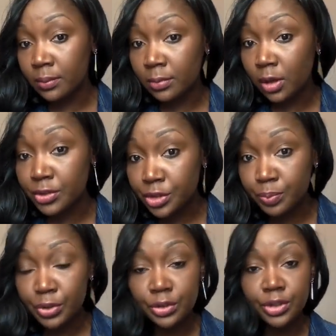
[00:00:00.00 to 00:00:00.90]

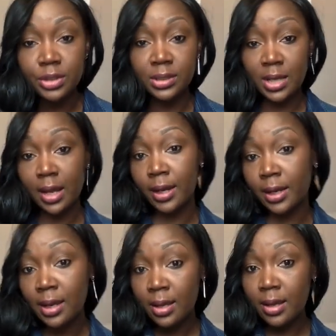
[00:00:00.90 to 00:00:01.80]
contributions,
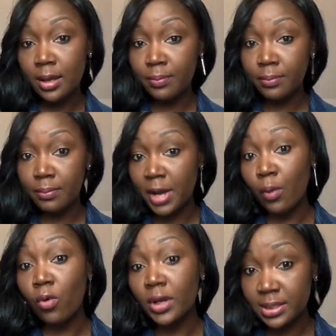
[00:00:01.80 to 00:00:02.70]
my
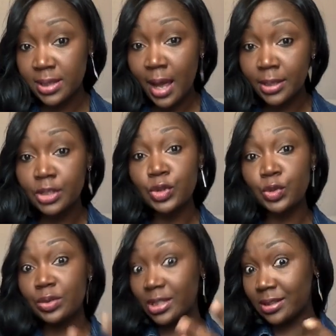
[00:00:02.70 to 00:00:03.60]
work is adding to
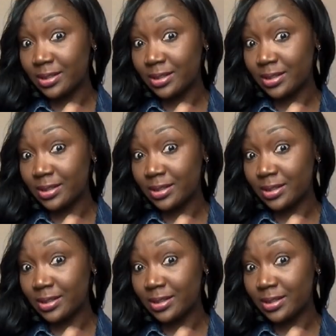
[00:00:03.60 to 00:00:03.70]
this,